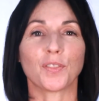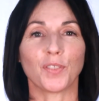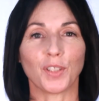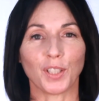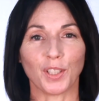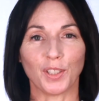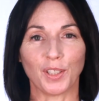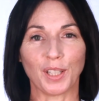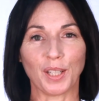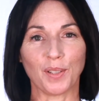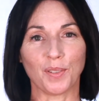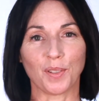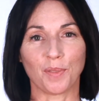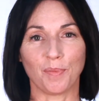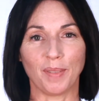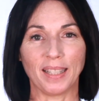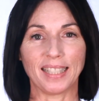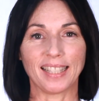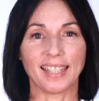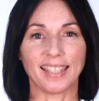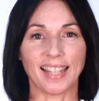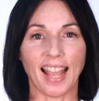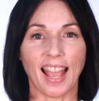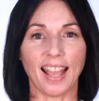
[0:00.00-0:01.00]
for learning with me
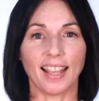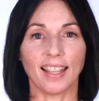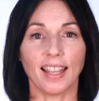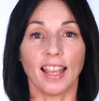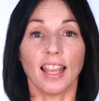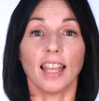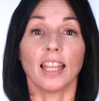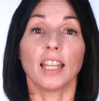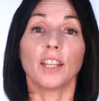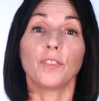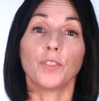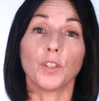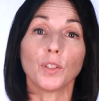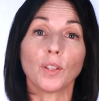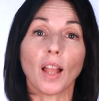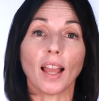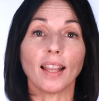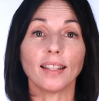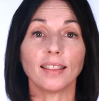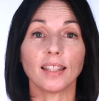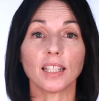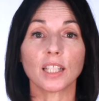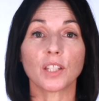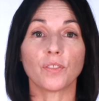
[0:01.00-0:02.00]
today. If you
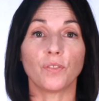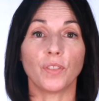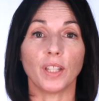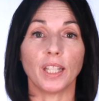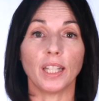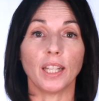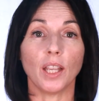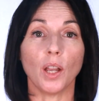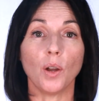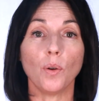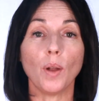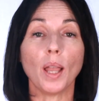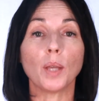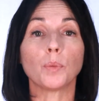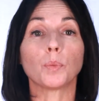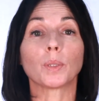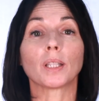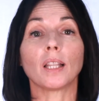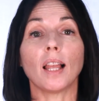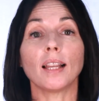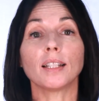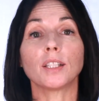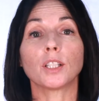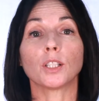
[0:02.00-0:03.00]
like this video and would
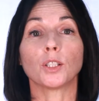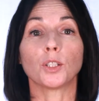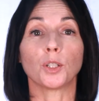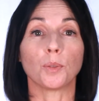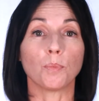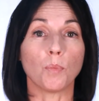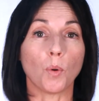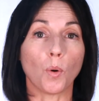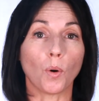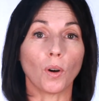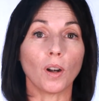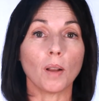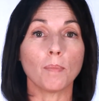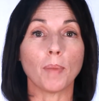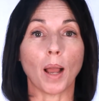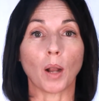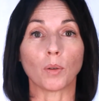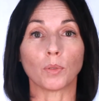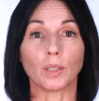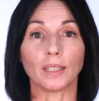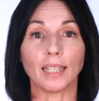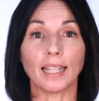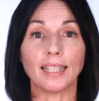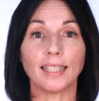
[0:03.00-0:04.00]
like to learn more
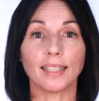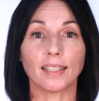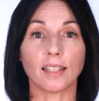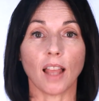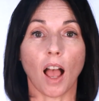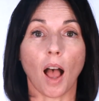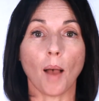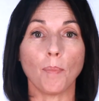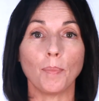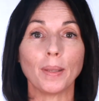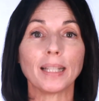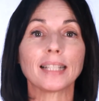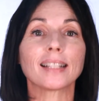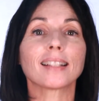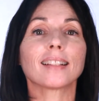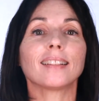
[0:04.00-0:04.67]
about related topics,